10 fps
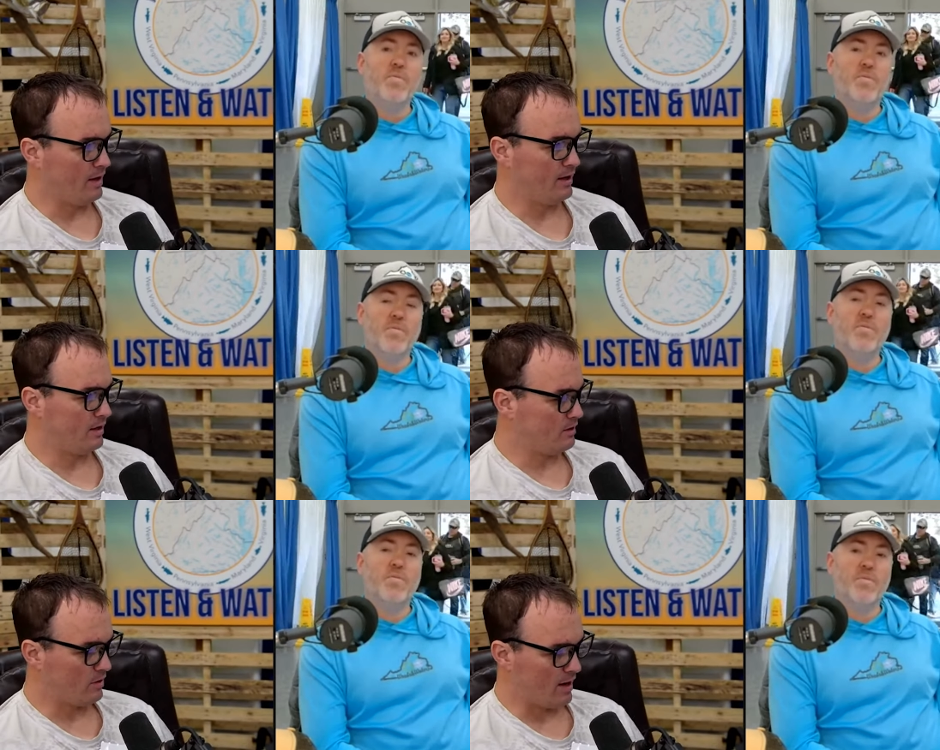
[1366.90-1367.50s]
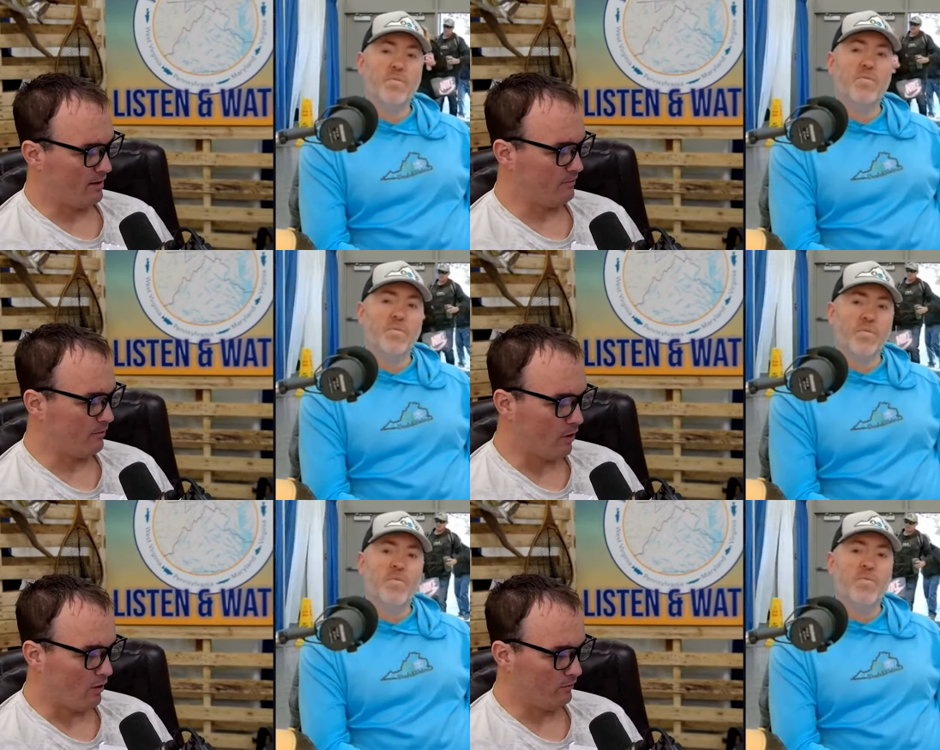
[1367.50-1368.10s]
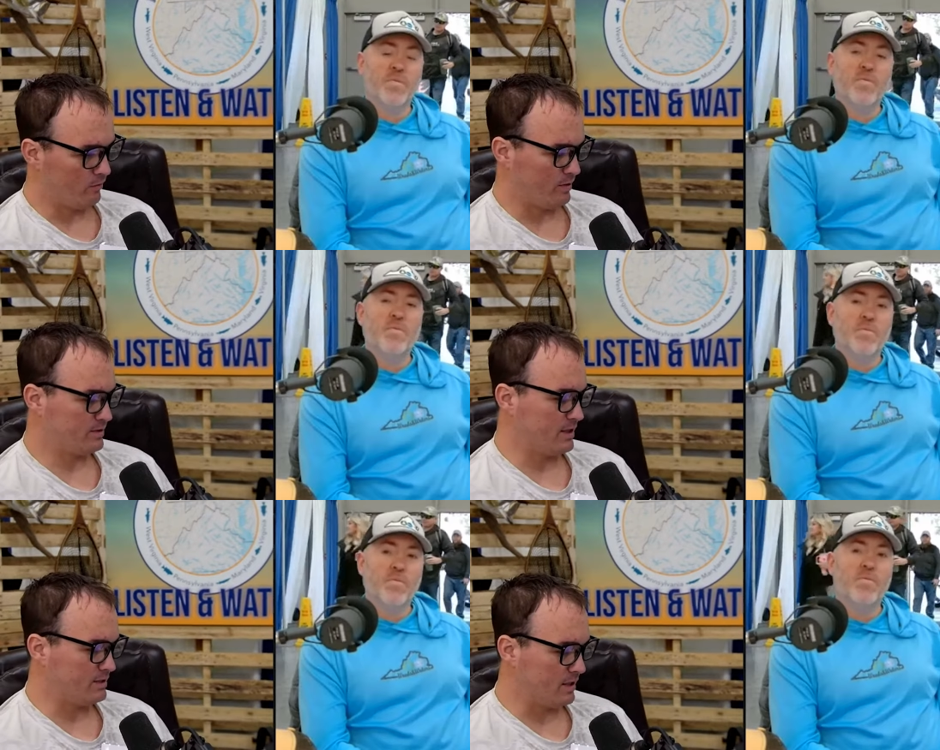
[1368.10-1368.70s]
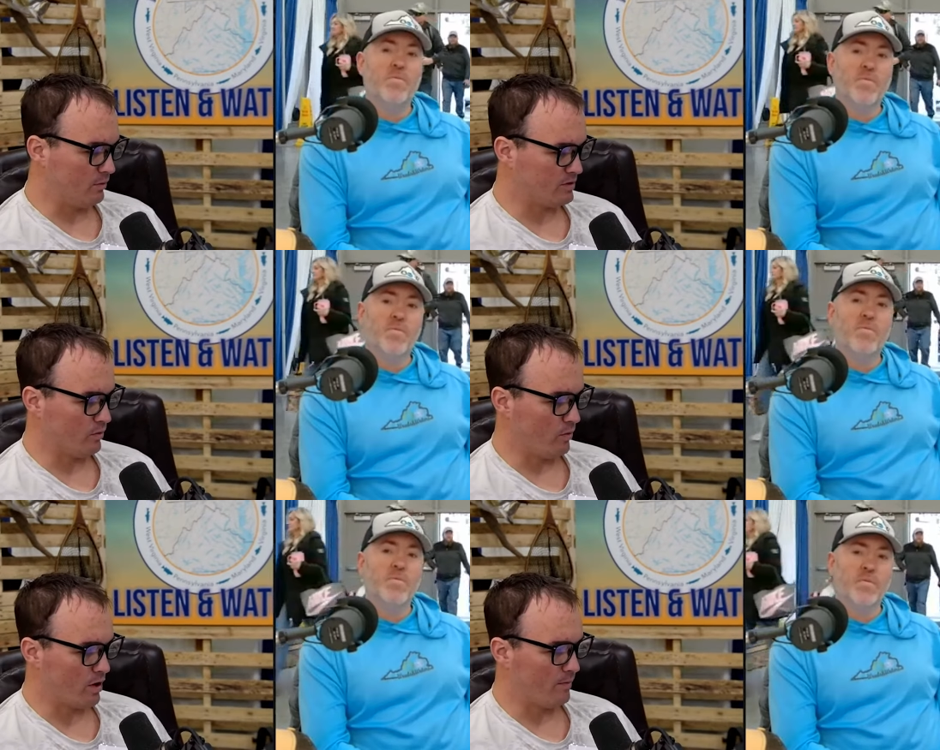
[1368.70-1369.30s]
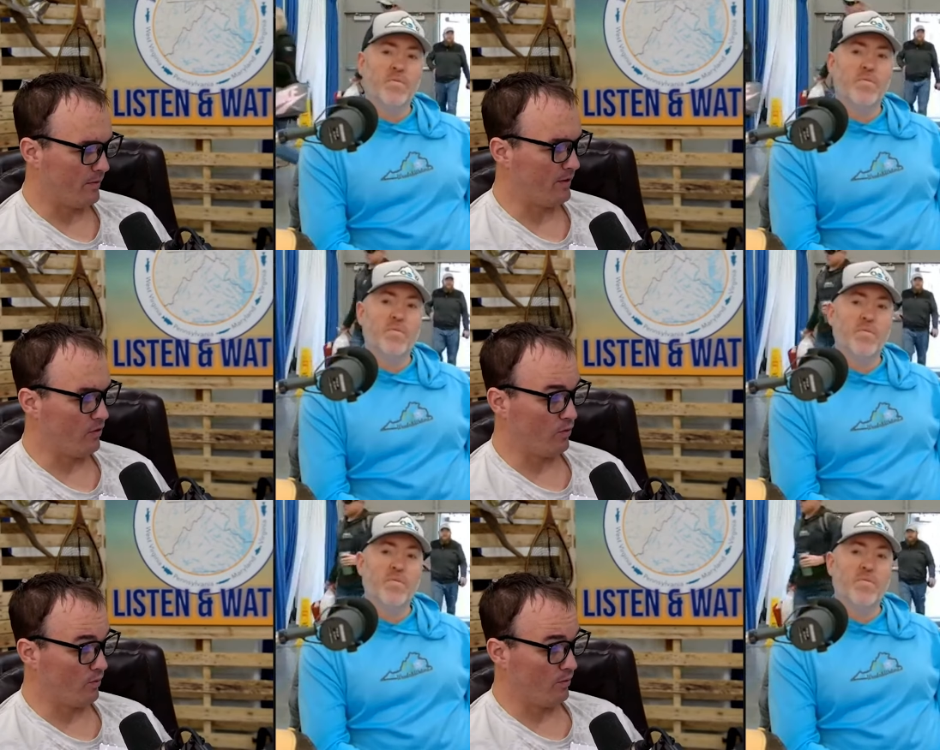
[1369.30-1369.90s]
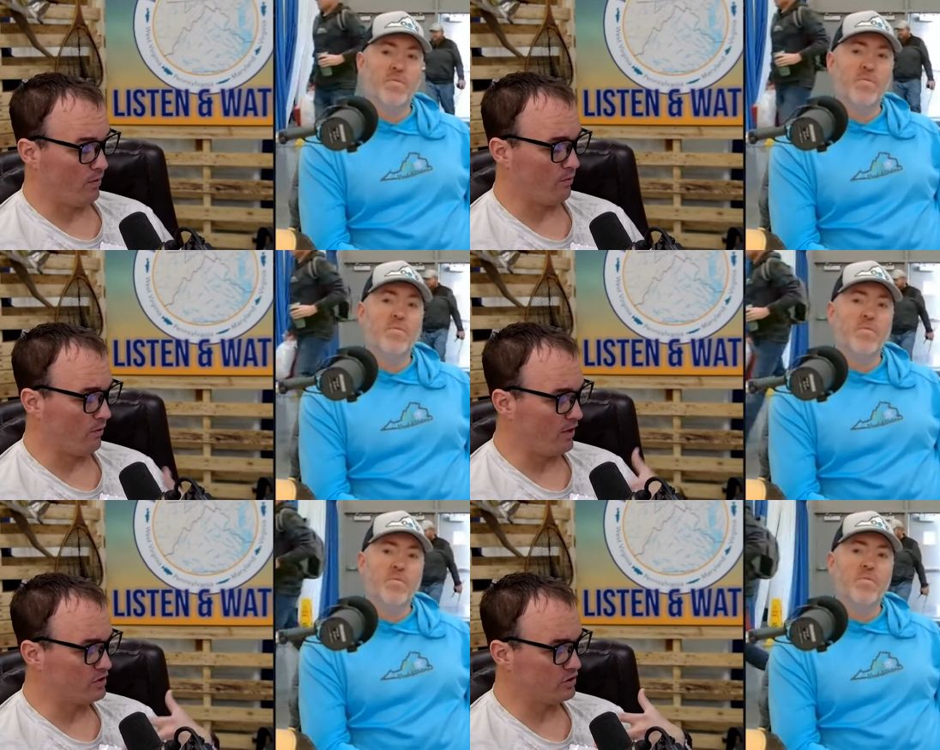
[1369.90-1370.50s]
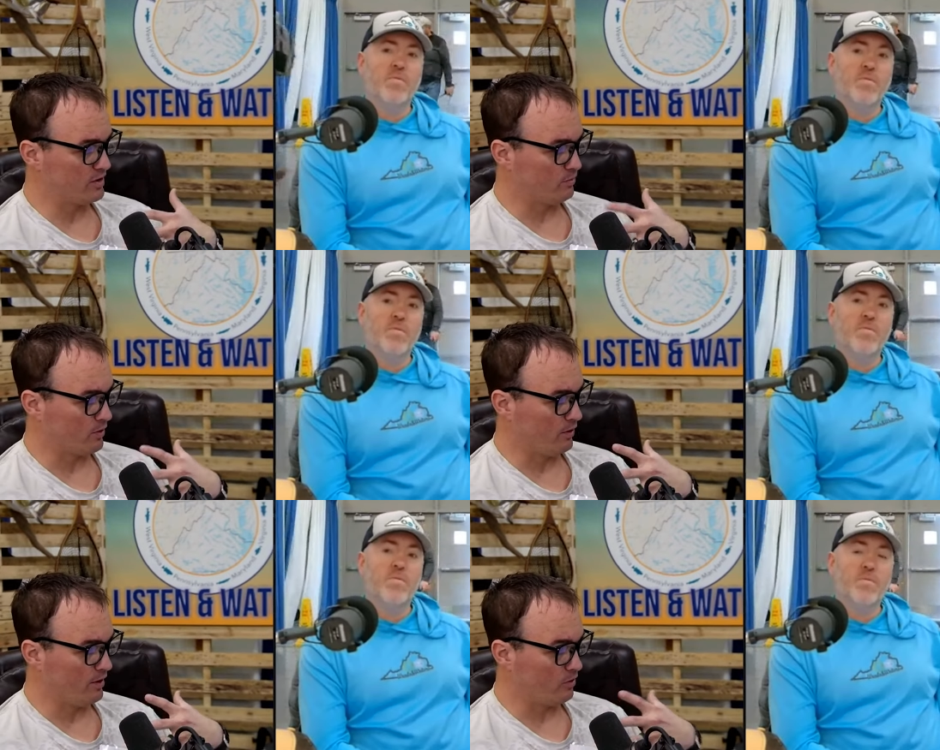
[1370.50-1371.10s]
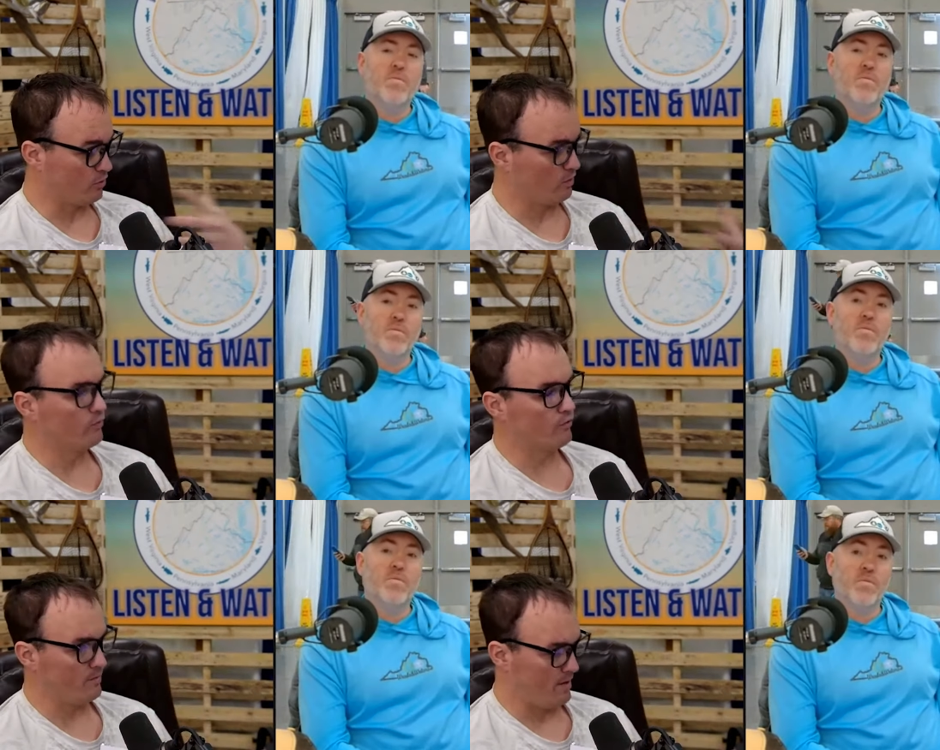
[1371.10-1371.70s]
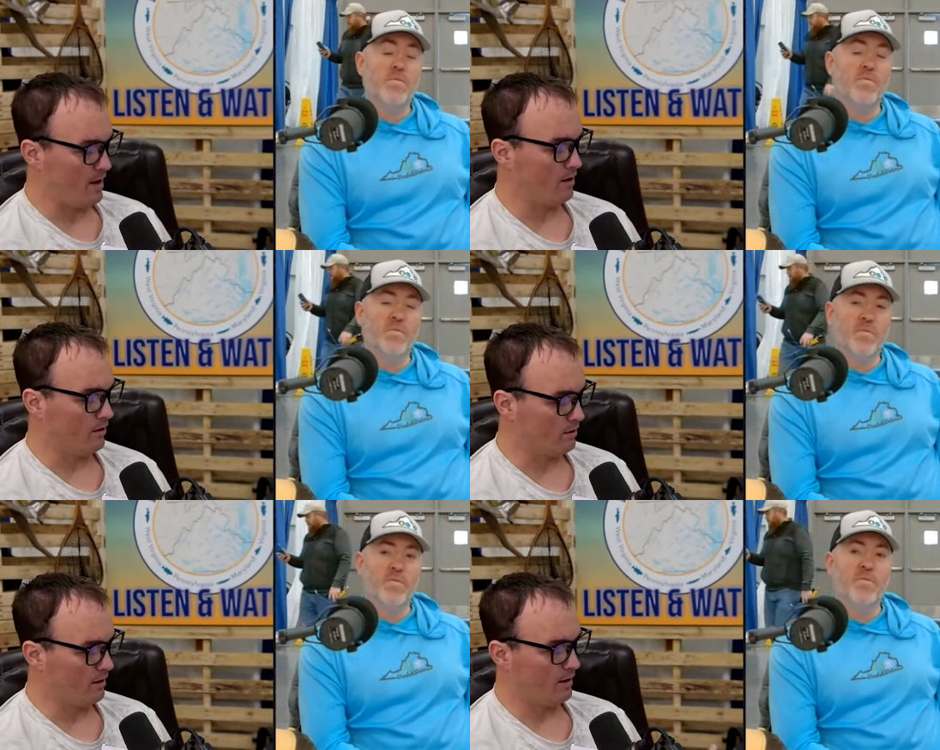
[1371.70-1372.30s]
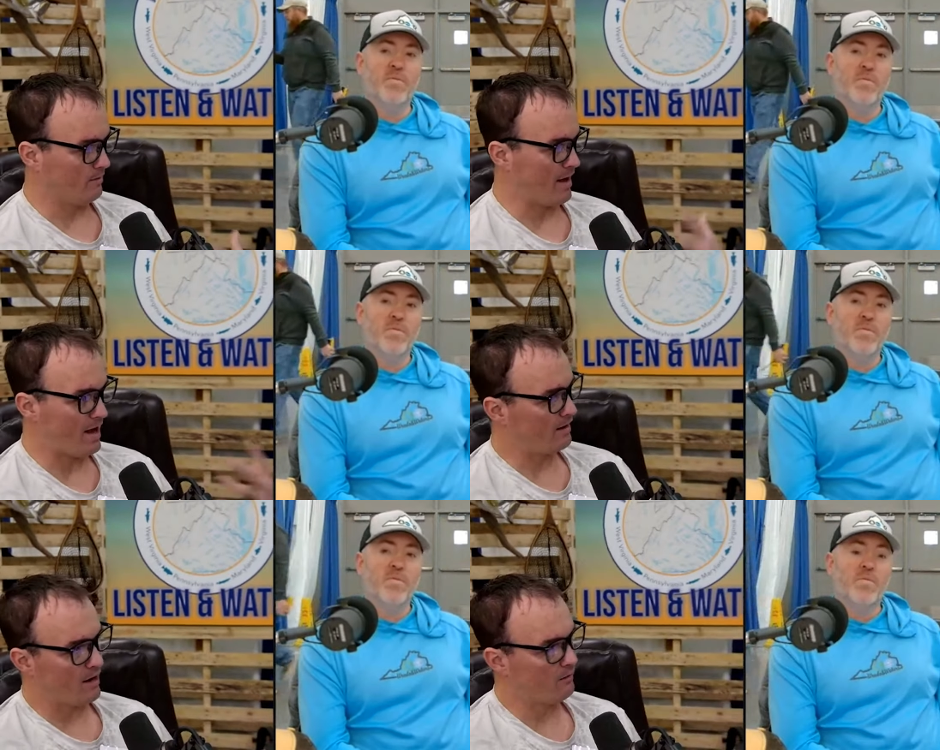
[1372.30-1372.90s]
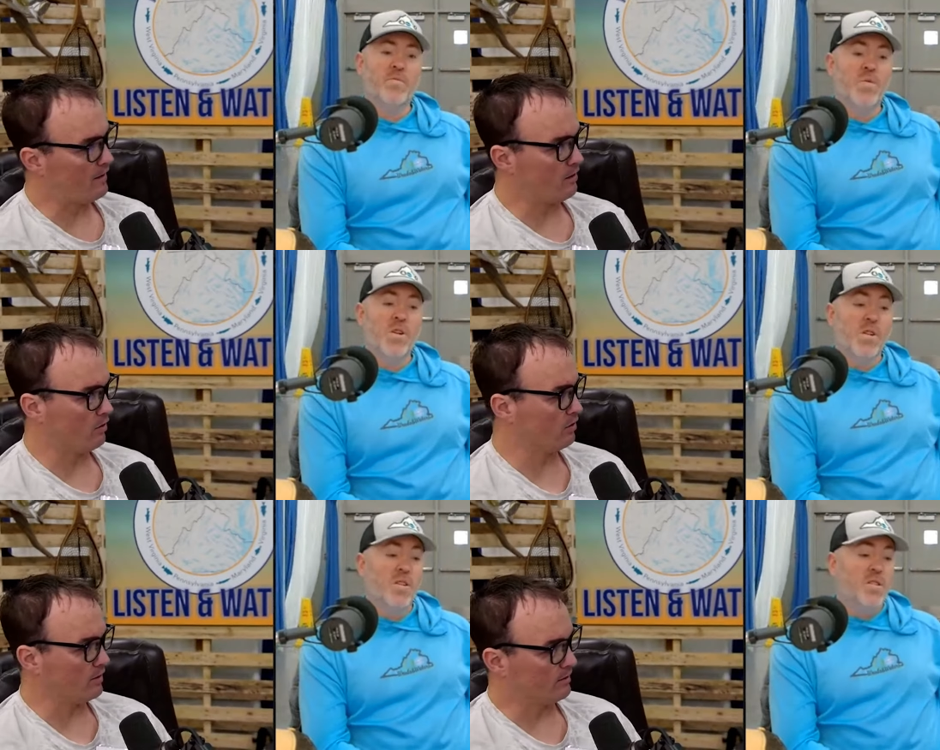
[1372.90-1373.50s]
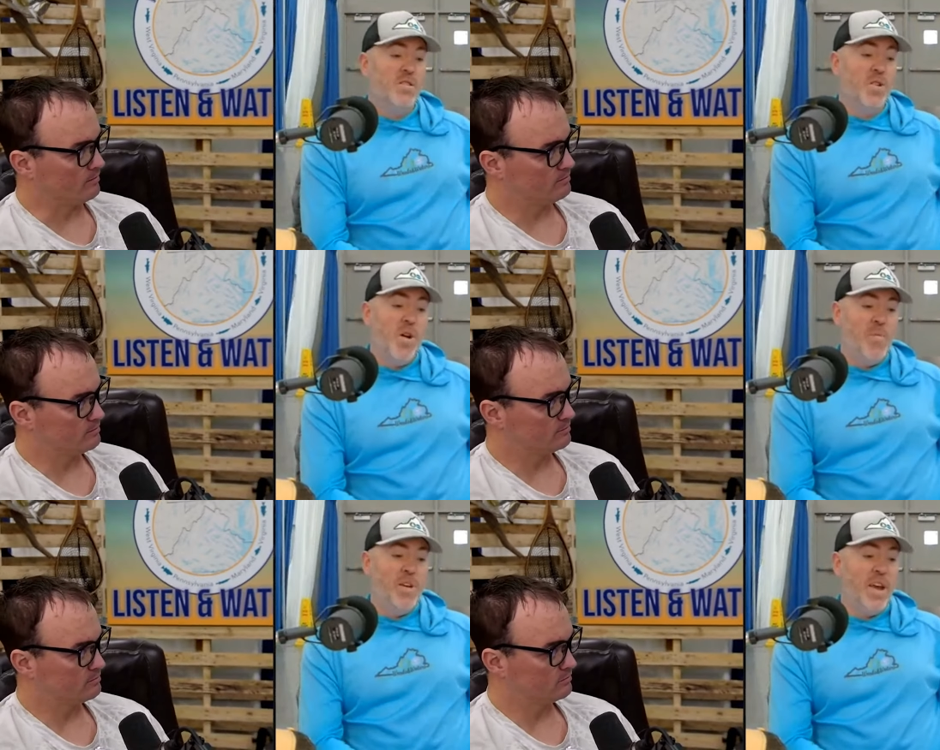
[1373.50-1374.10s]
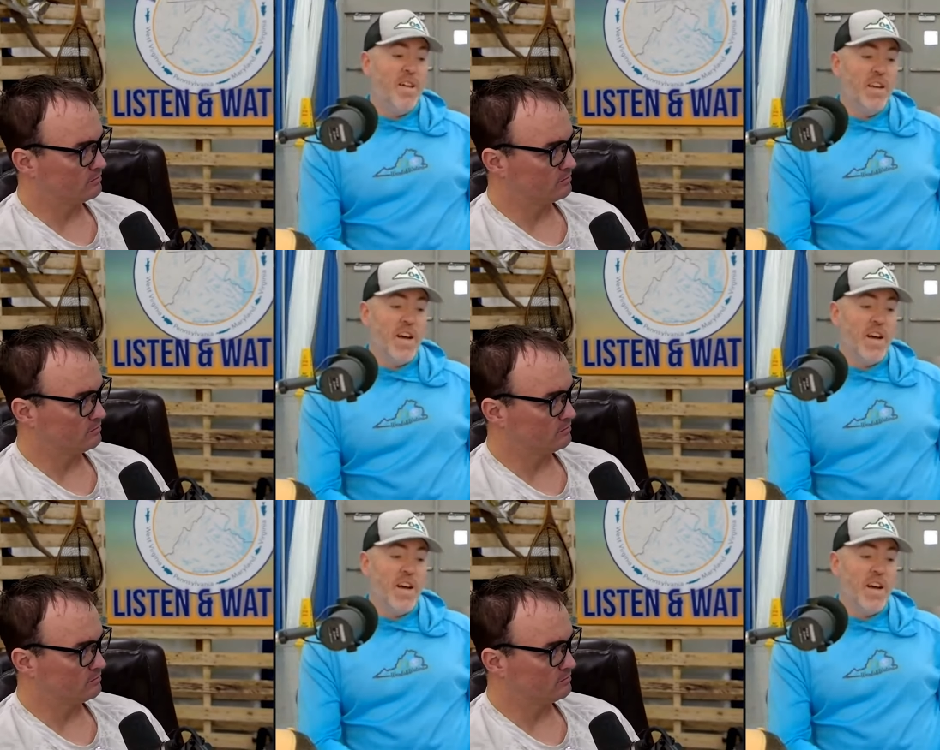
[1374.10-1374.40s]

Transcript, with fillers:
Speaker 1: Lake. You got involved with CC of Woods of Water, but then the relationship really grew from there. Mm-hmm. Um, how how'd that all go down?
Speaker 2: So I mean, yeah,